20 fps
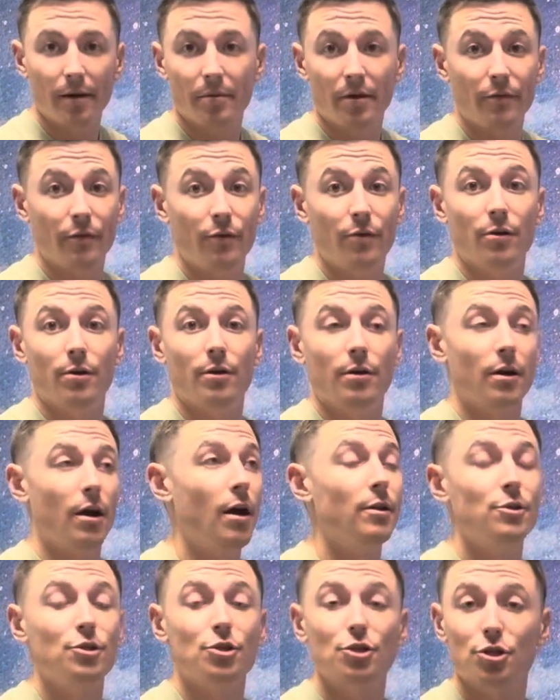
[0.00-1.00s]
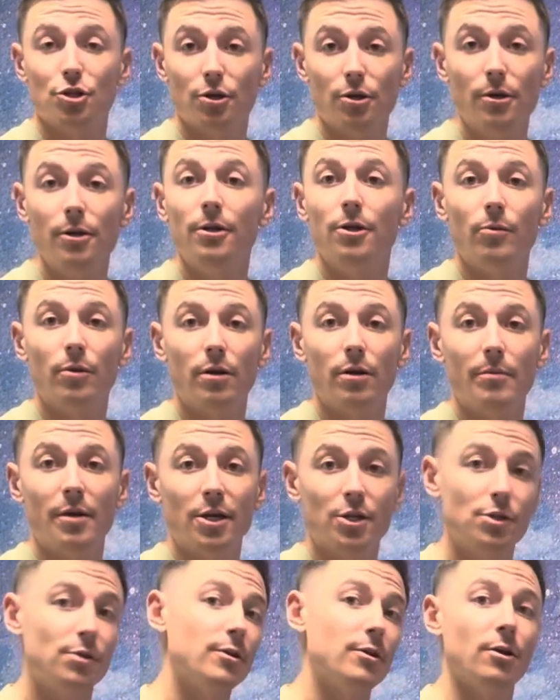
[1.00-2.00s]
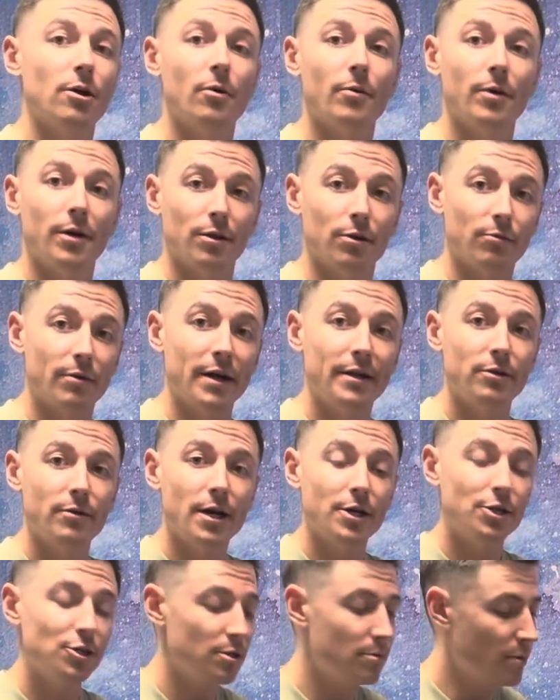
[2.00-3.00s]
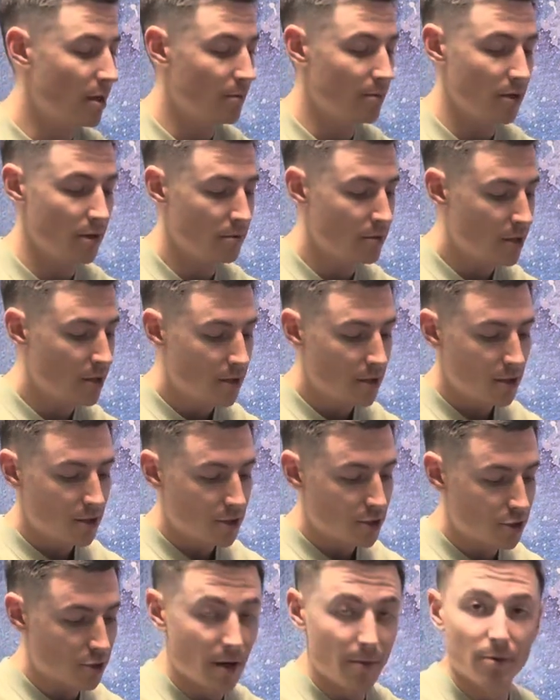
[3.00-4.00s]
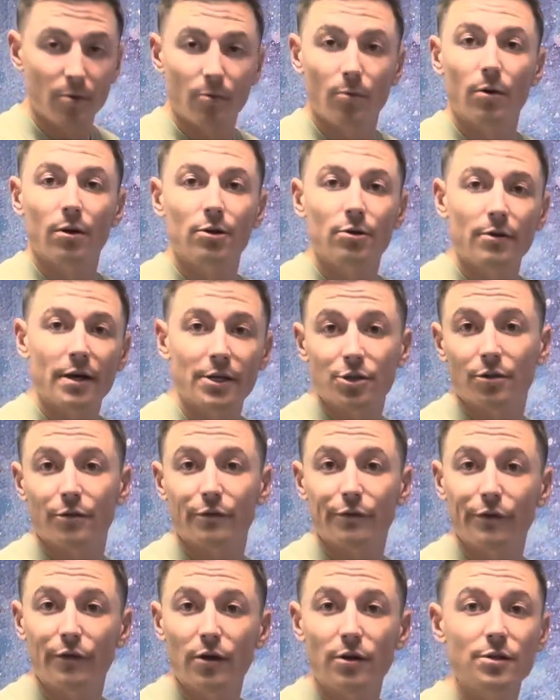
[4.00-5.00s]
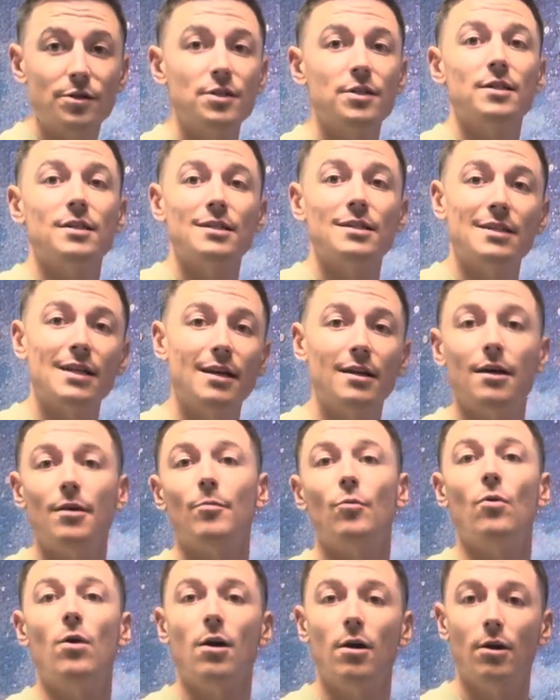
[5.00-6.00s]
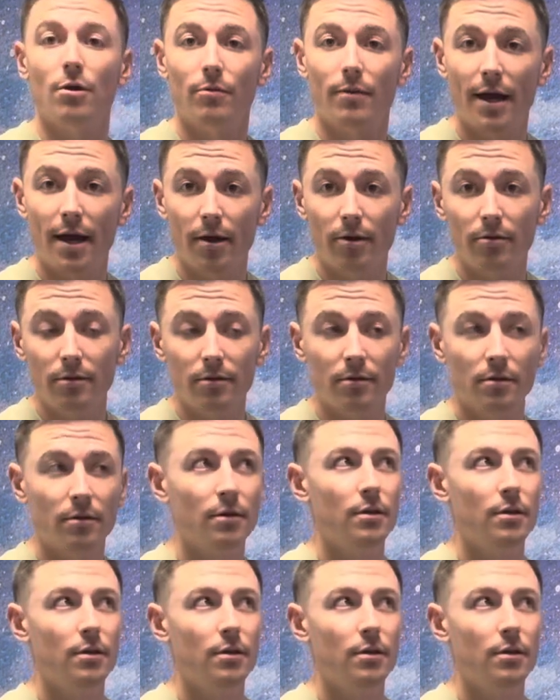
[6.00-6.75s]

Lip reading: If you're unsure and you want to make sure that you're going in the right direction, maybe scrape in one direction first, stand up, walk around,